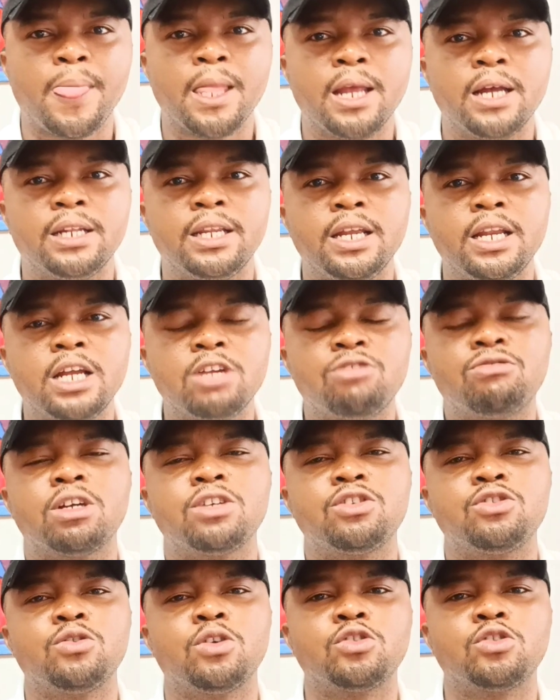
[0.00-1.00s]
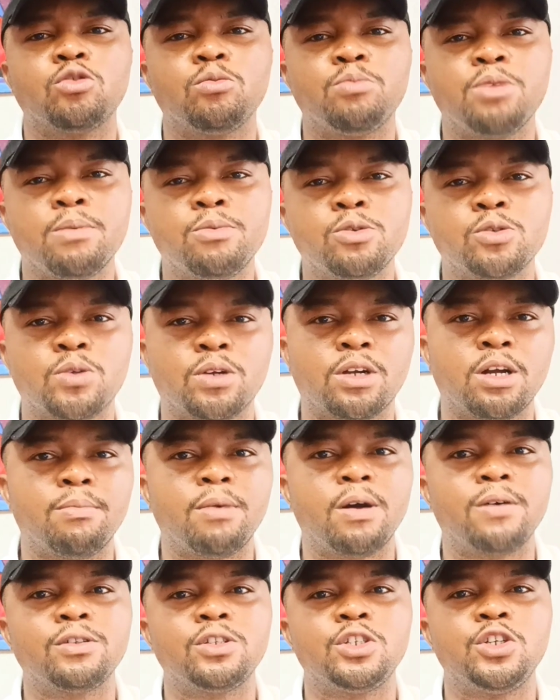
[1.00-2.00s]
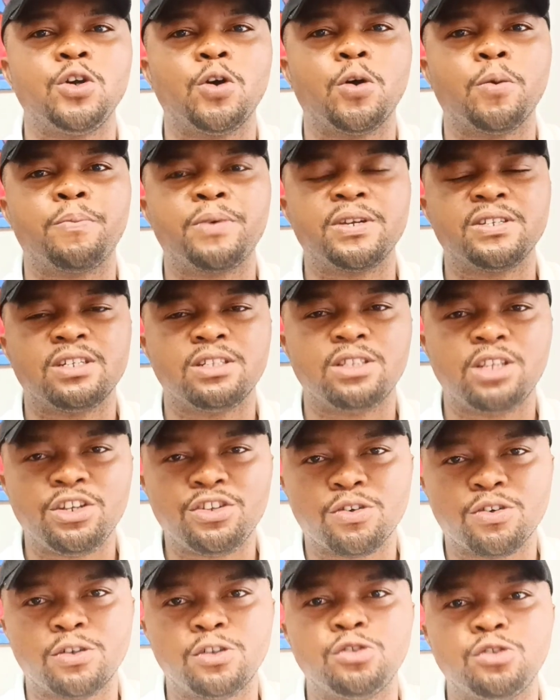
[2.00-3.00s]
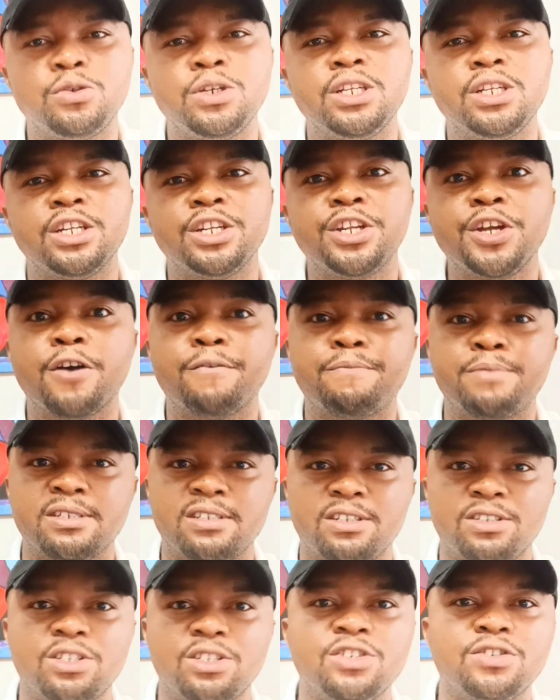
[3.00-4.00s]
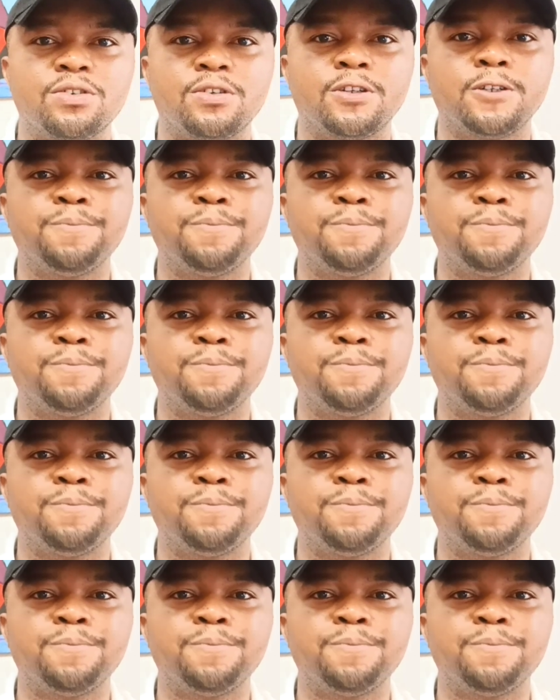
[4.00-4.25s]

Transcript: The lecturer should also be able to talk about your presentation during the day of presentation.